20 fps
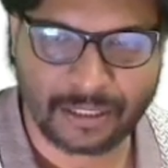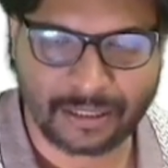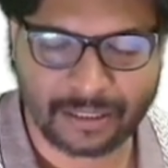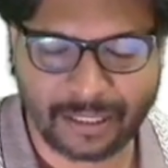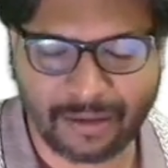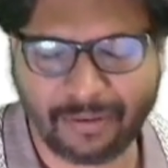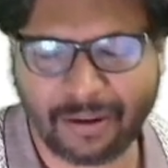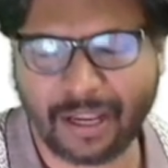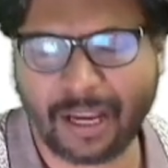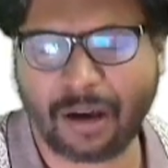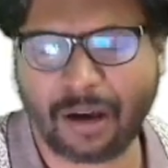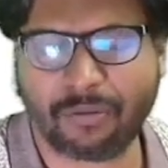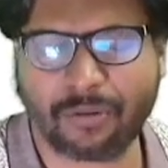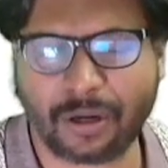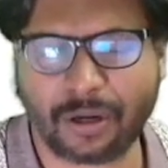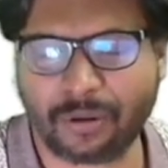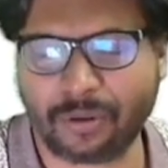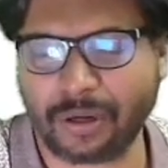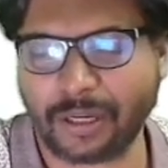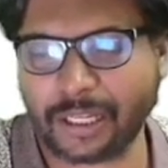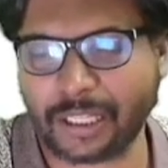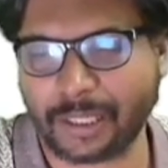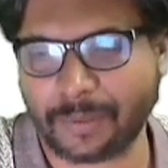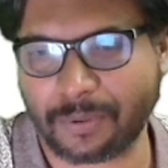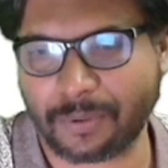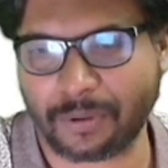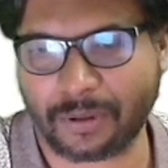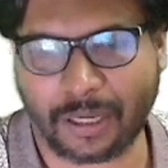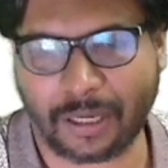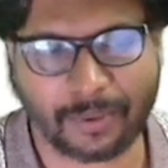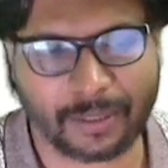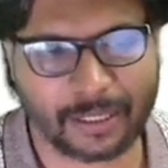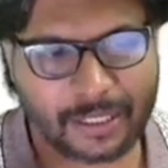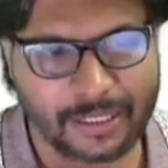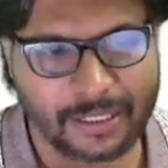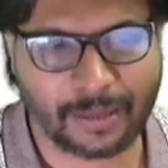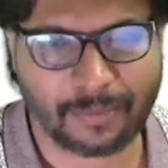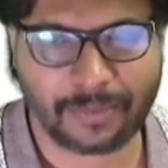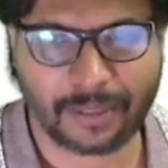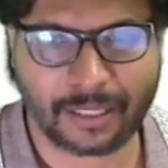The way how we are doing in the programming, the
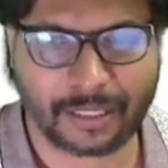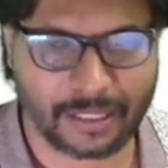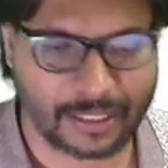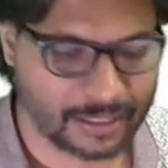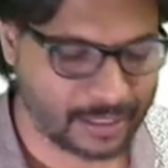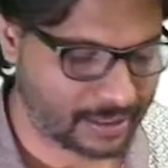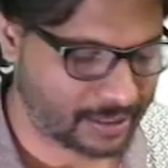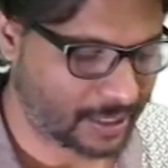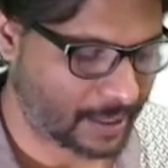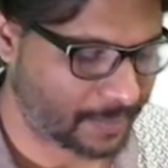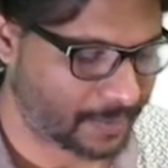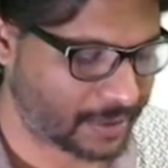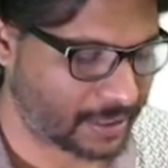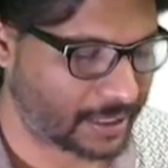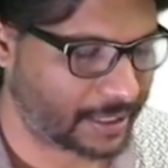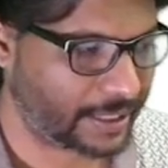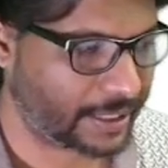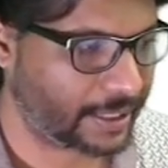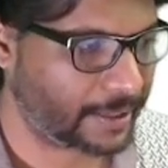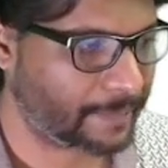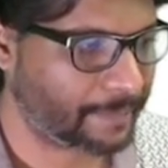same thing, this is optional here.